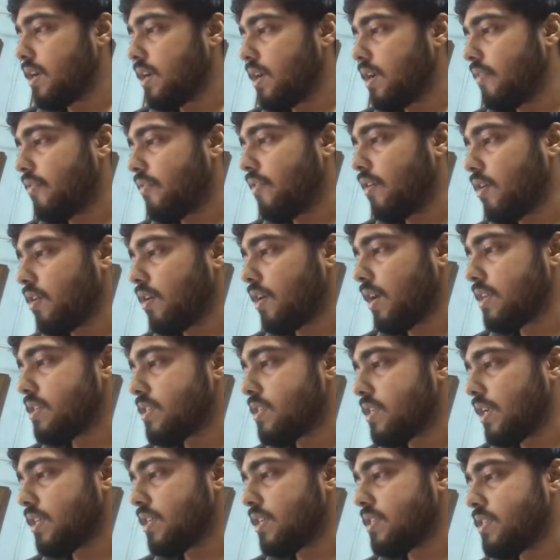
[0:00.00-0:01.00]
If you're going to
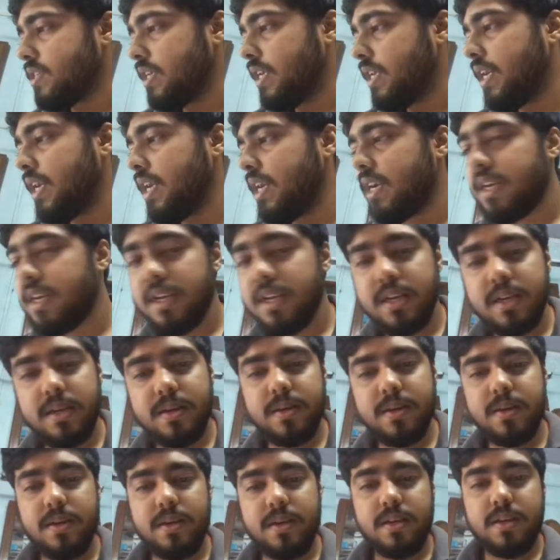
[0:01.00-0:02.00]
consider this E,
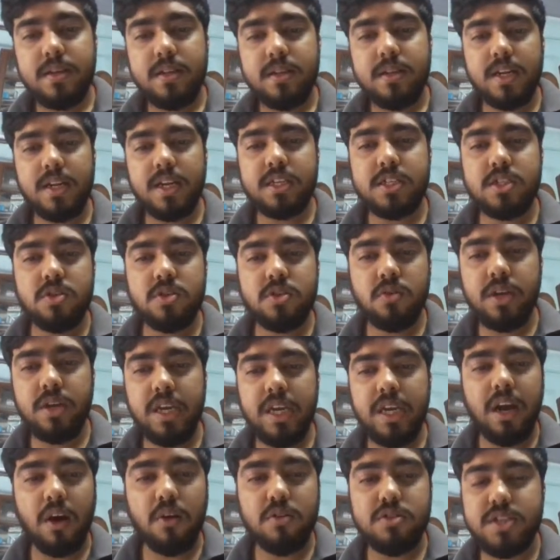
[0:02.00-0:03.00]
there is no
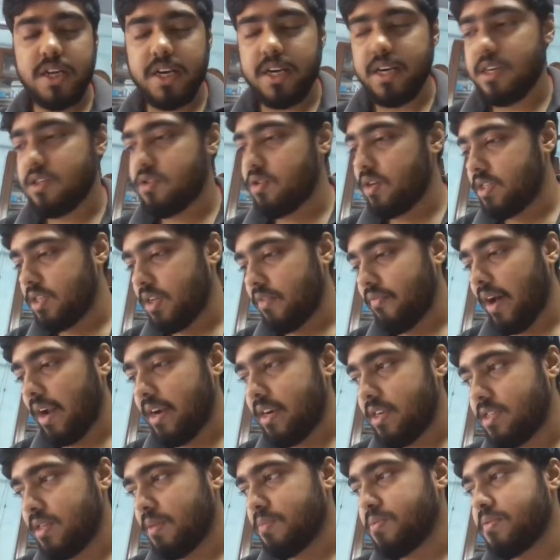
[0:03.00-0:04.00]
E outside it. So it's a
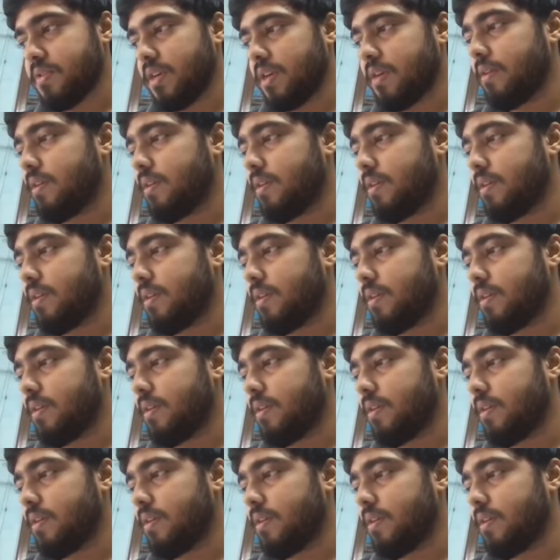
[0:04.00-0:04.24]
valid substring.